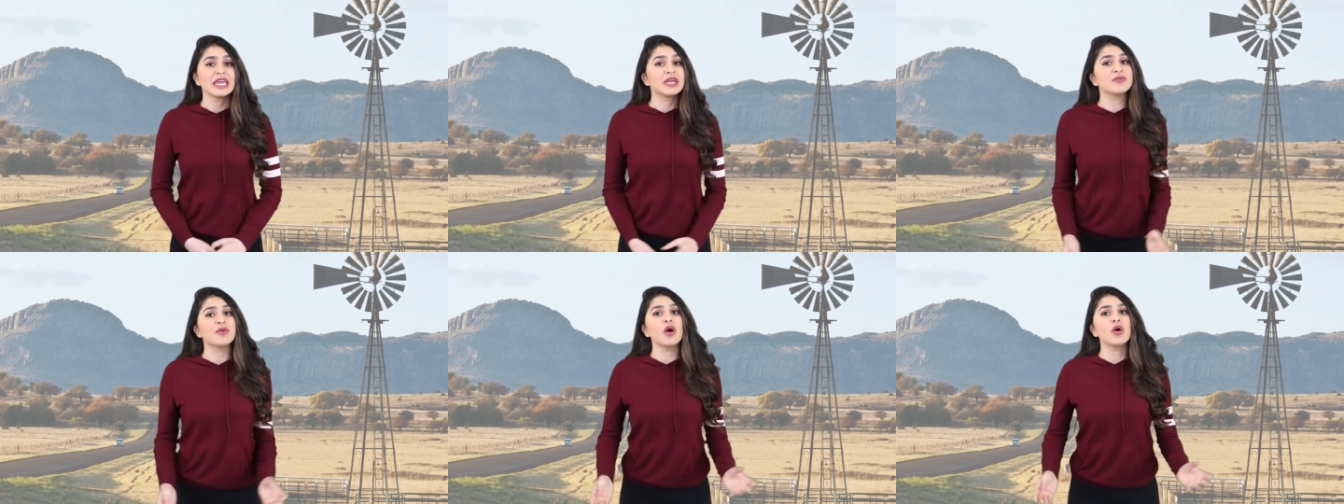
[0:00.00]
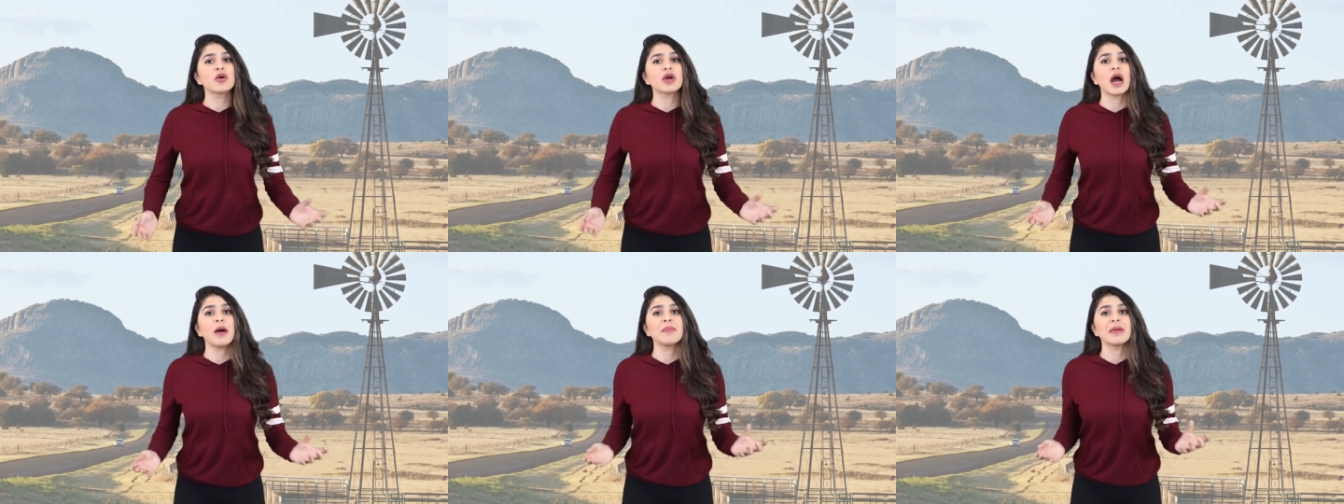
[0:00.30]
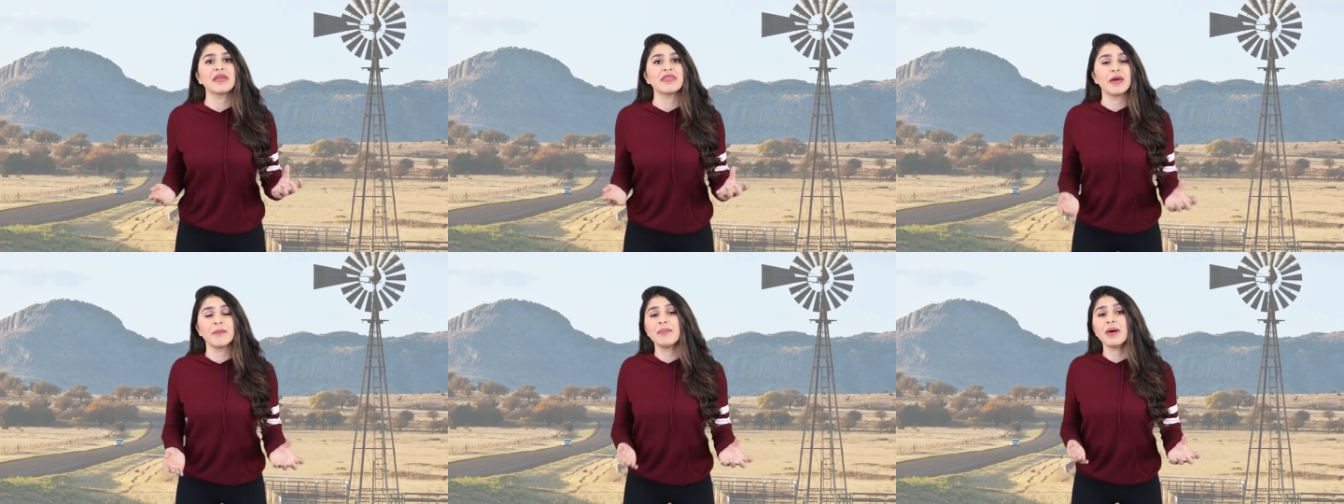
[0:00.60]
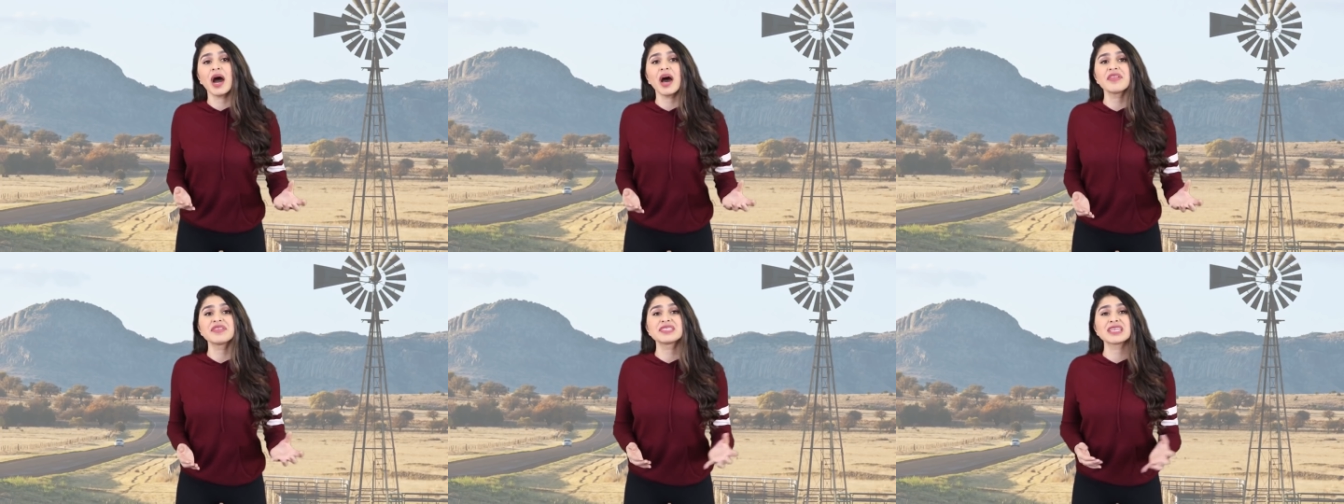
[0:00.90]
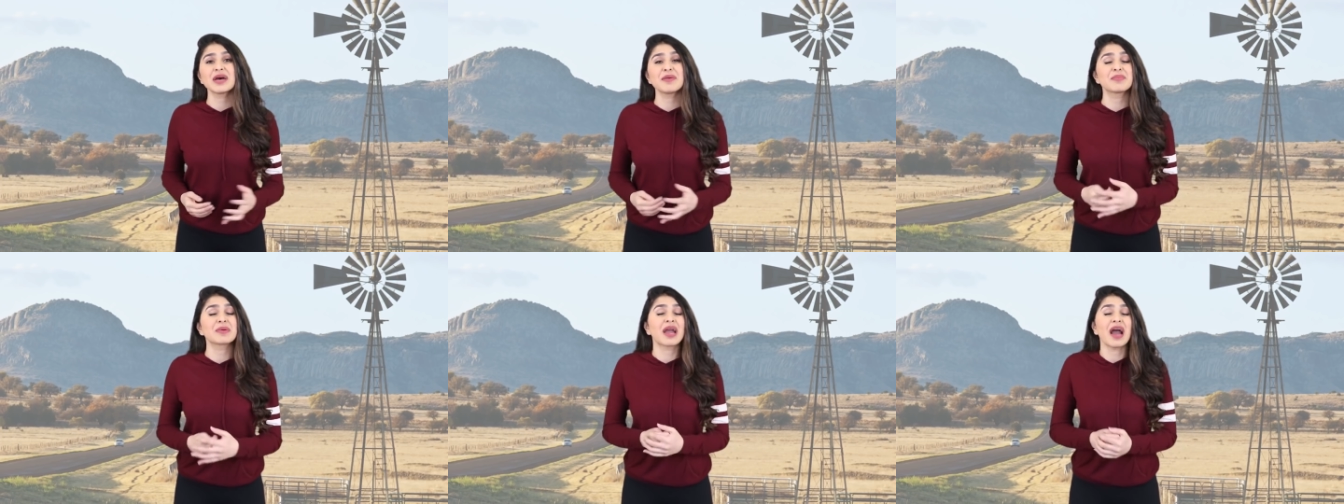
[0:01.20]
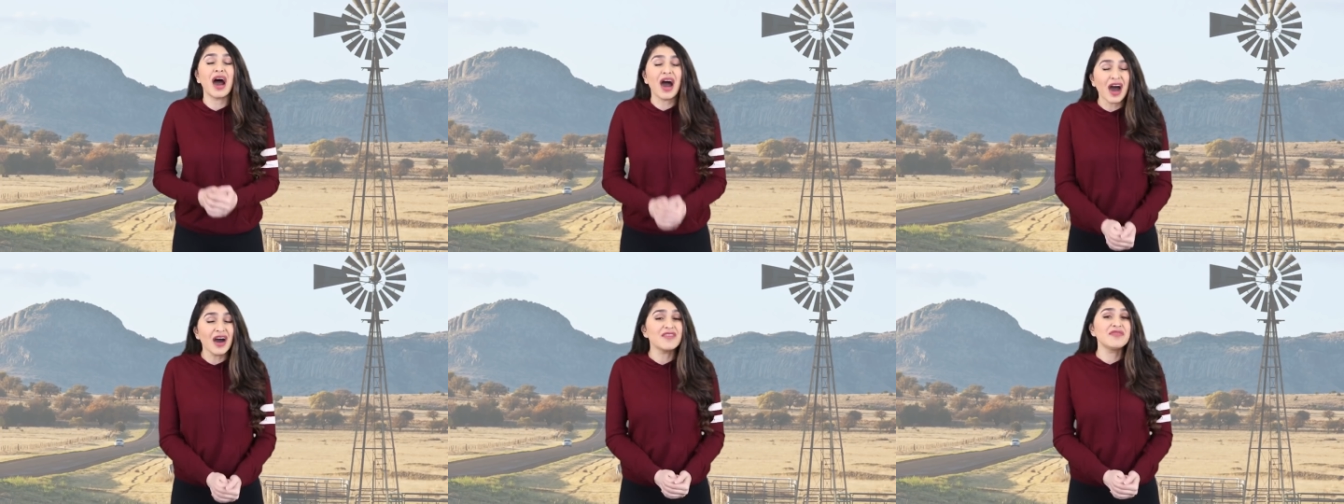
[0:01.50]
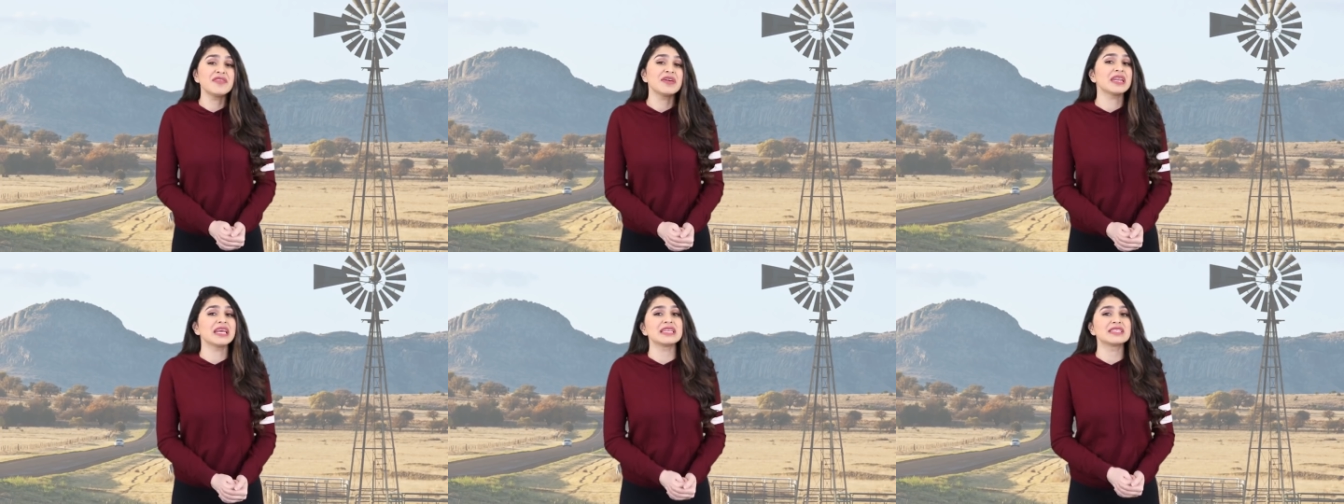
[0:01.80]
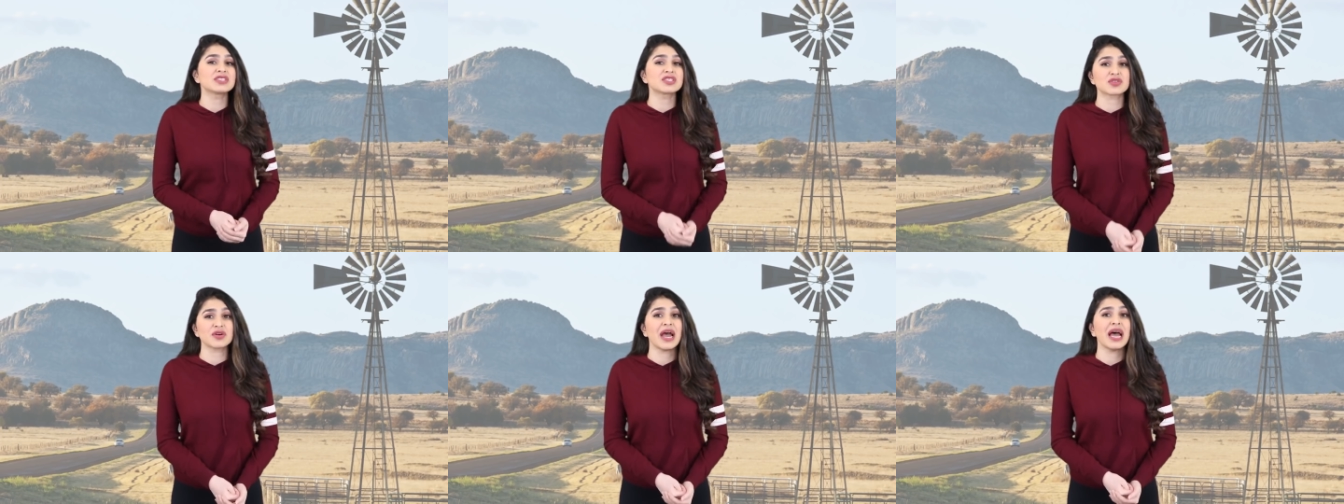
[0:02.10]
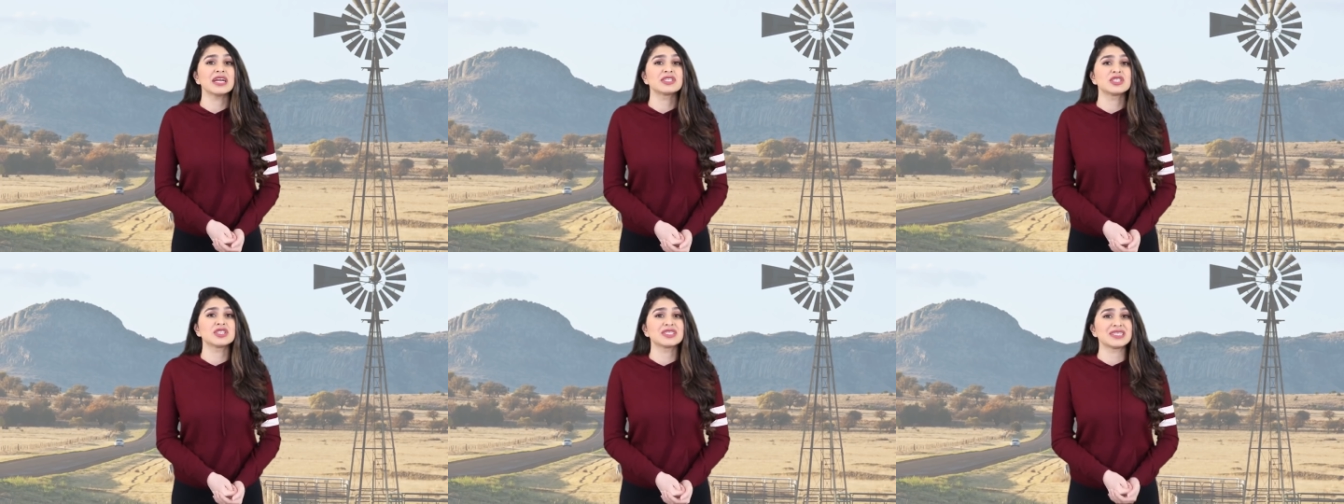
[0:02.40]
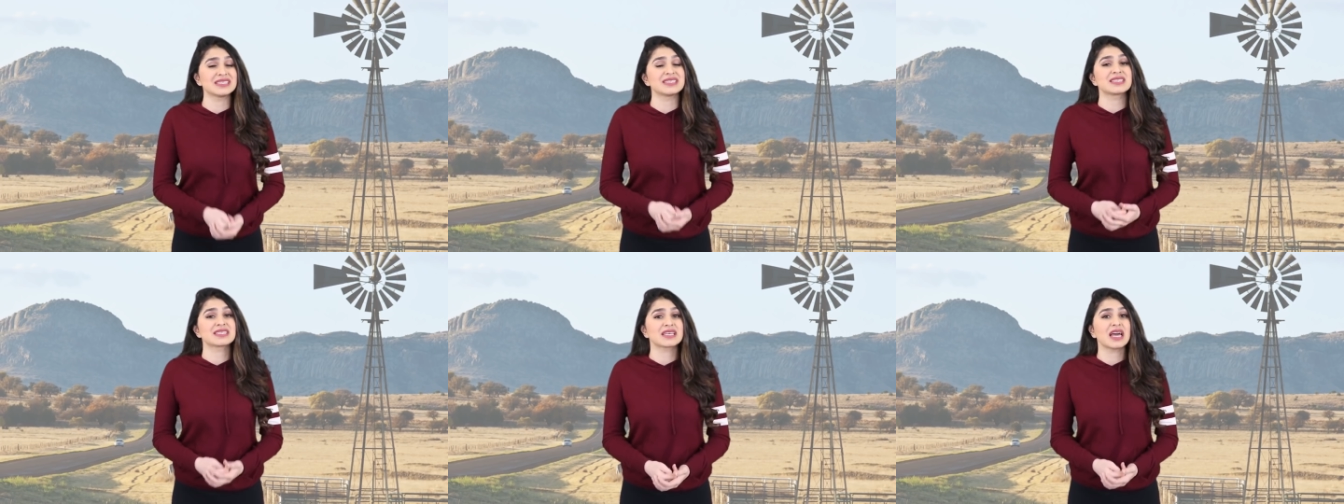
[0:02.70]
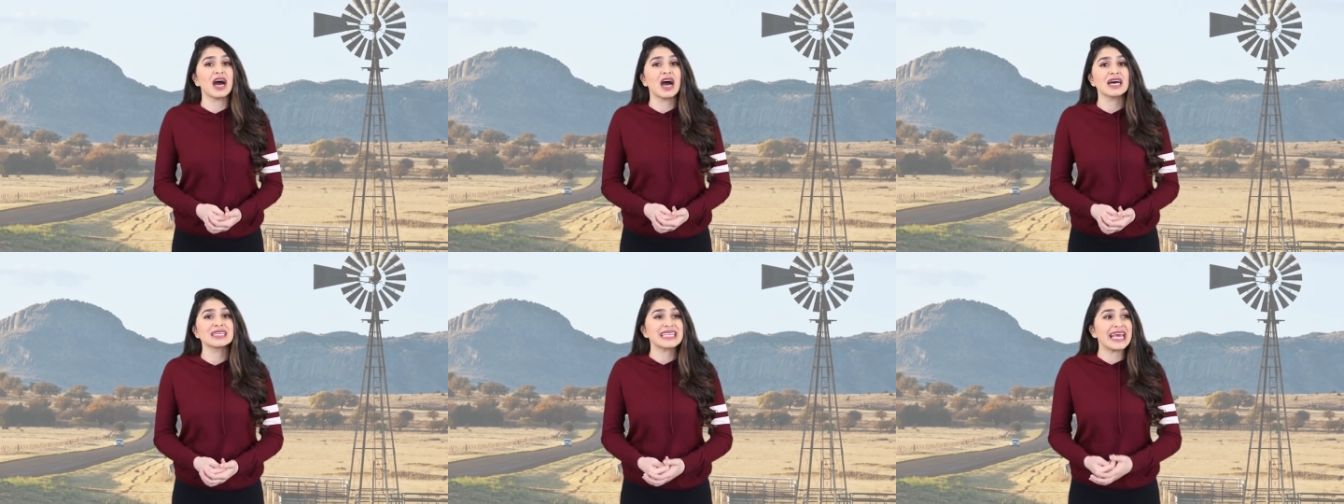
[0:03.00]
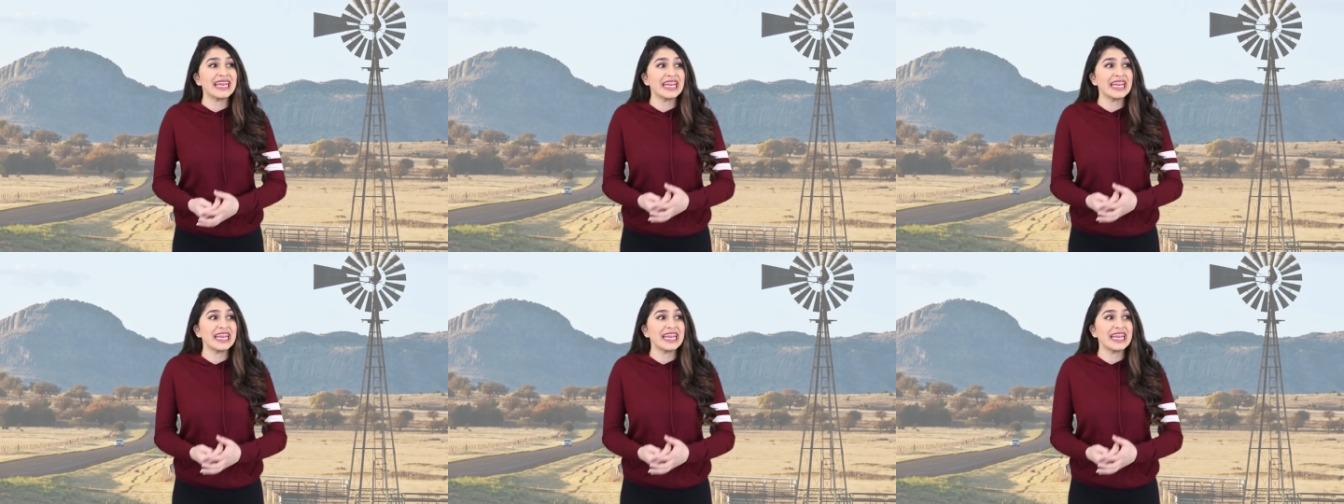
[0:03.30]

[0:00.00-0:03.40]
He woke up up in the bathtub covered in scratches and scars